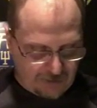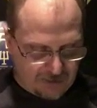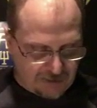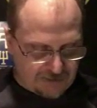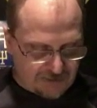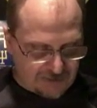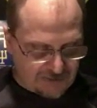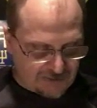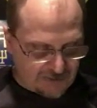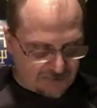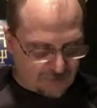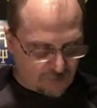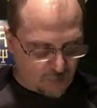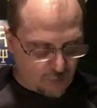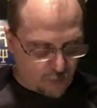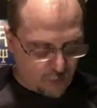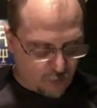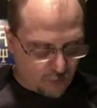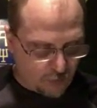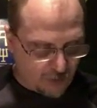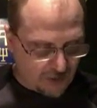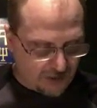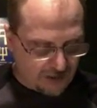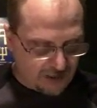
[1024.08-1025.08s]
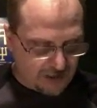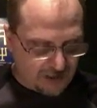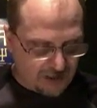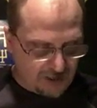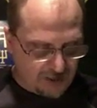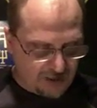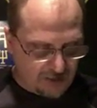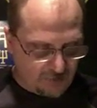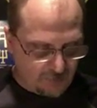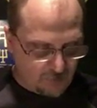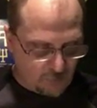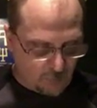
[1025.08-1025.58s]
It is
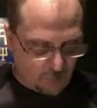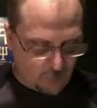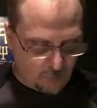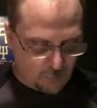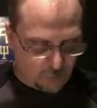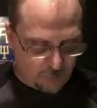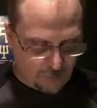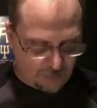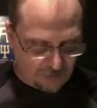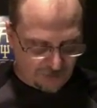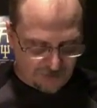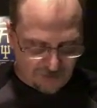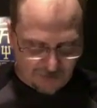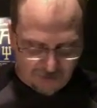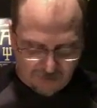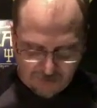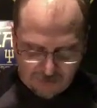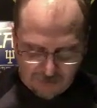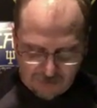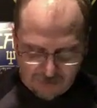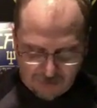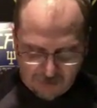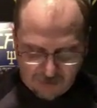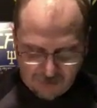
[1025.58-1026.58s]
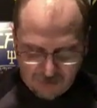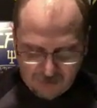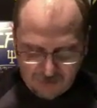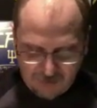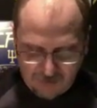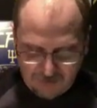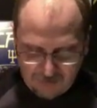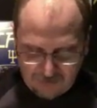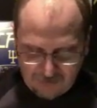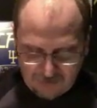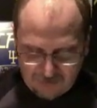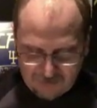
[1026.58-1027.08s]
really, really good.
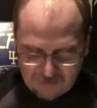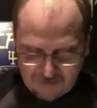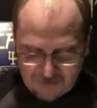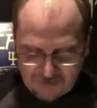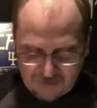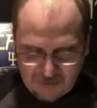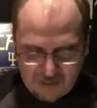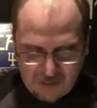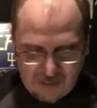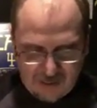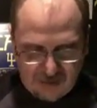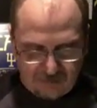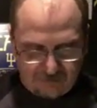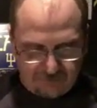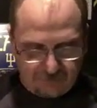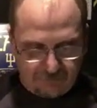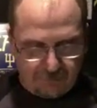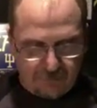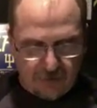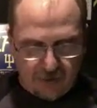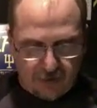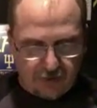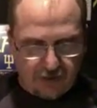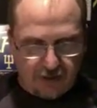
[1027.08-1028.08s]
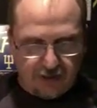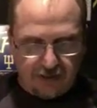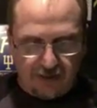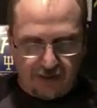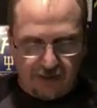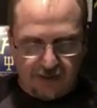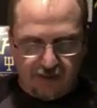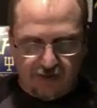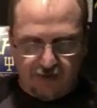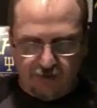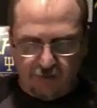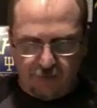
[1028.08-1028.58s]
It's mostly
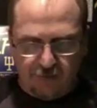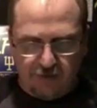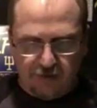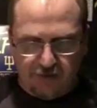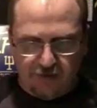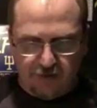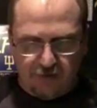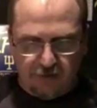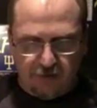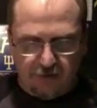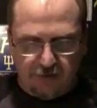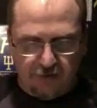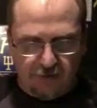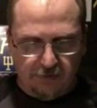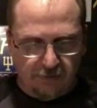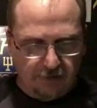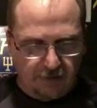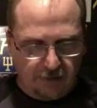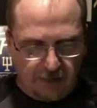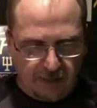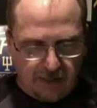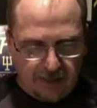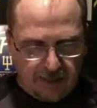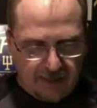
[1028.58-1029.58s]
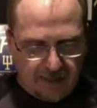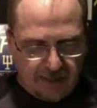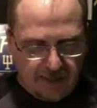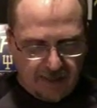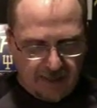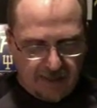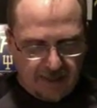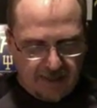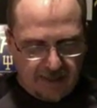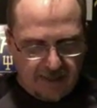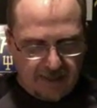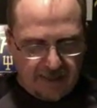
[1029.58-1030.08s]
instrumental,
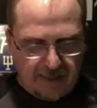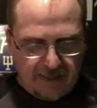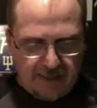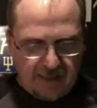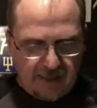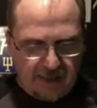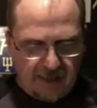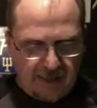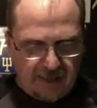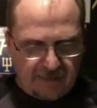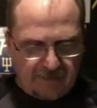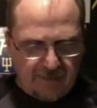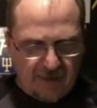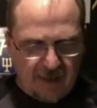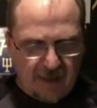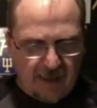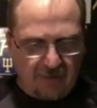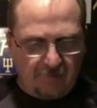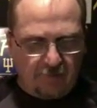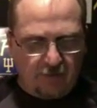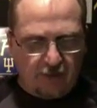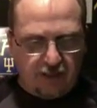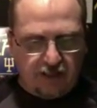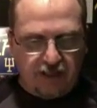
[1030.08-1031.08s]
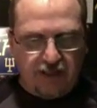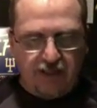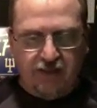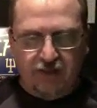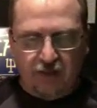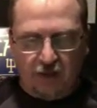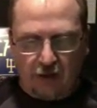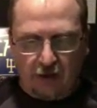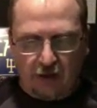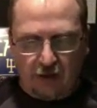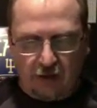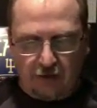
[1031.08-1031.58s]
and they have a
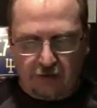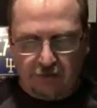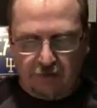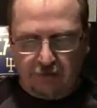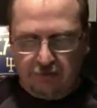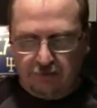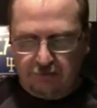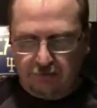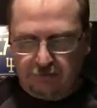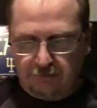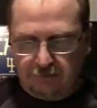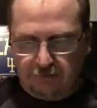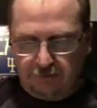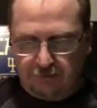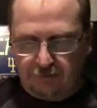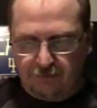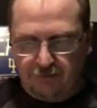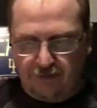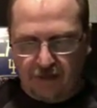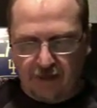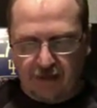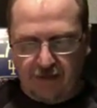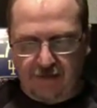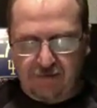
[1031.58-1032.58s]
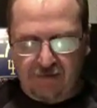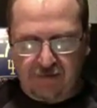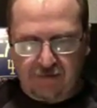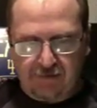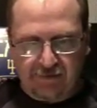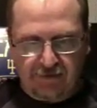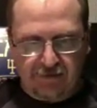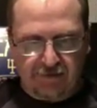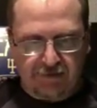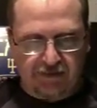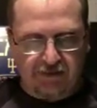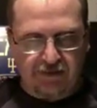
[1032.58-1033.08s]
sitar that
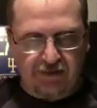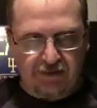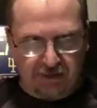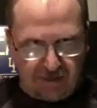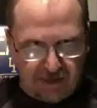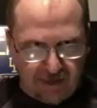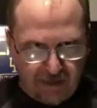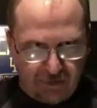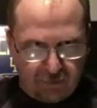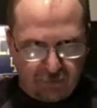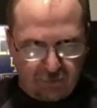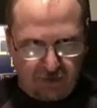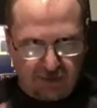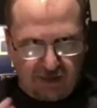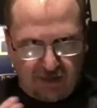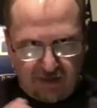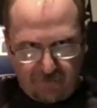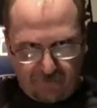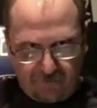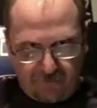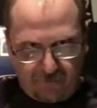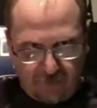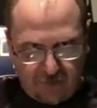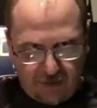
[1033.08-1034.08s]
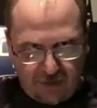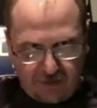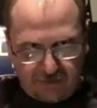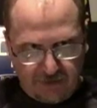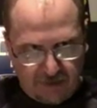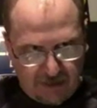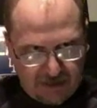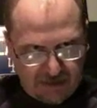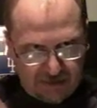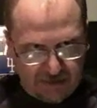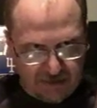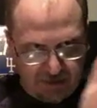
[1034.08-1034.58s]
is equally up front
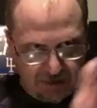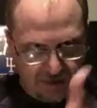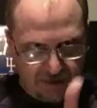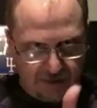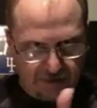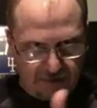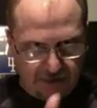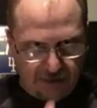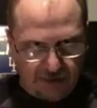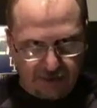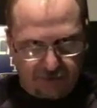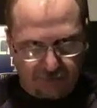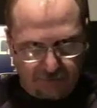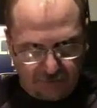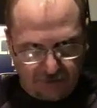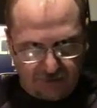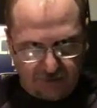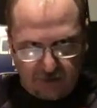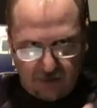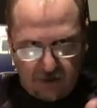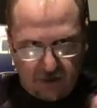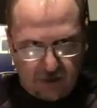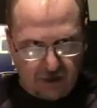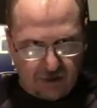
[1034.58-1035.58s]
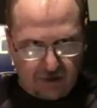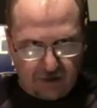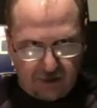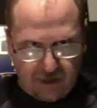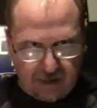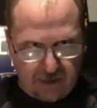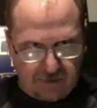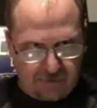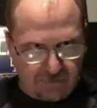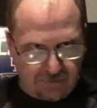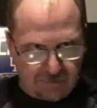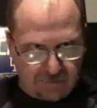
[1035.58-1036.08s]
as the electric guitar,
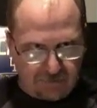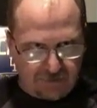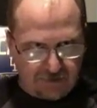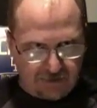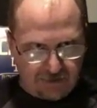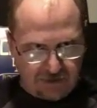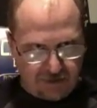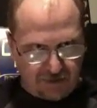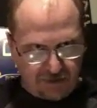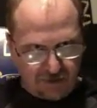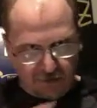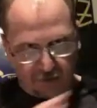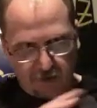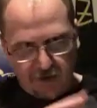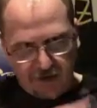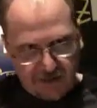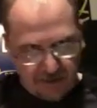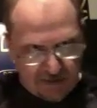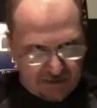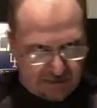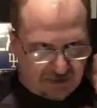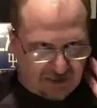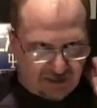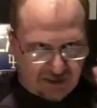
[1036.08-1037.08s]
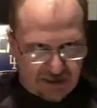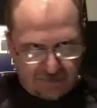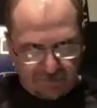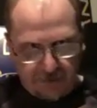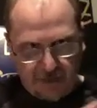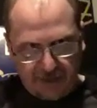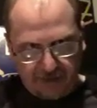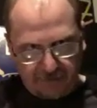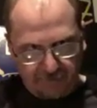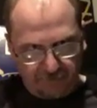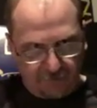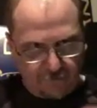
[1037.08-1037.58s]
and they're just trading licks
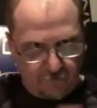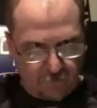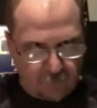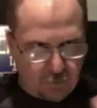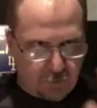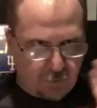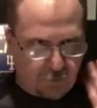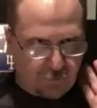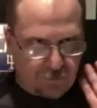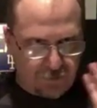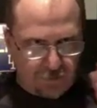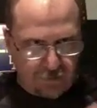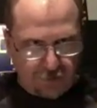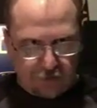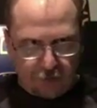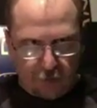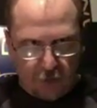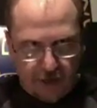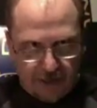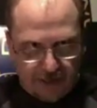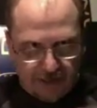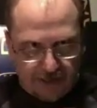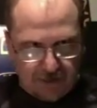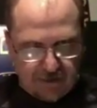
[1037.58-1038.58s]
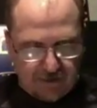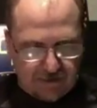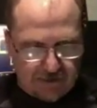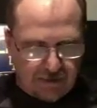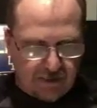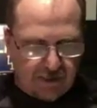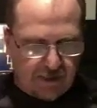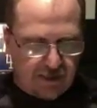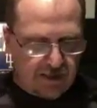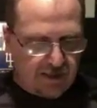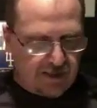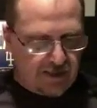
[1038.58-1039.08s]
back and forth, intertwining,